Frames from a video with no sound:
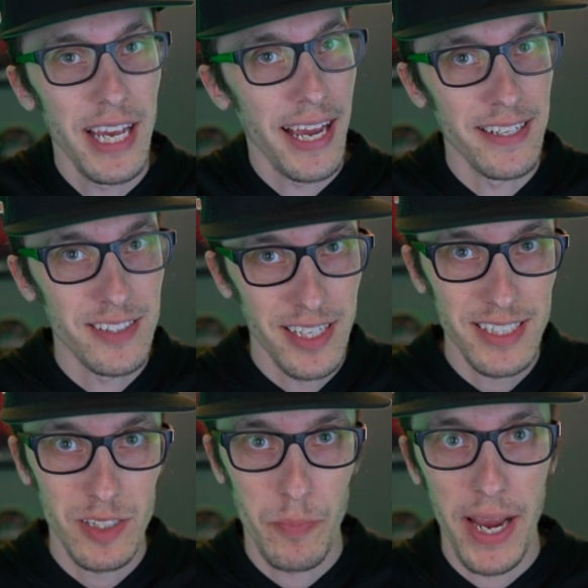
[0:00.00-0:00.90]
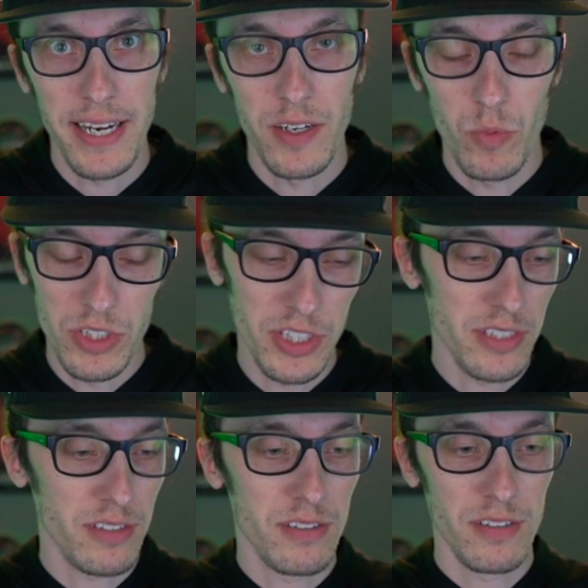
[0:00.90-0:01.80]
anticipated, which
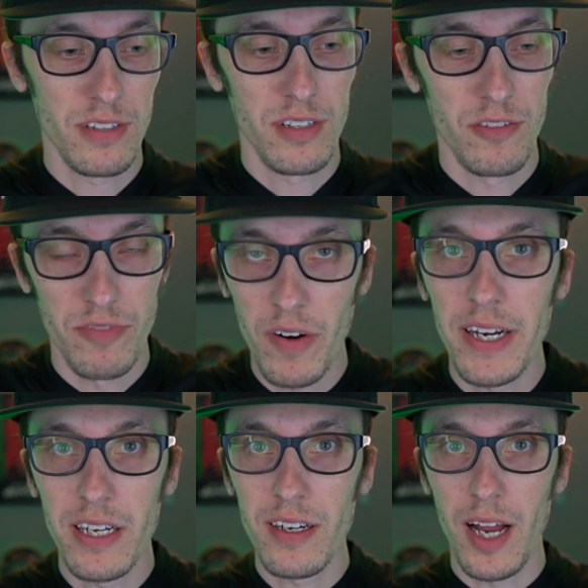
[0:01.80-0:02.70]
is very good.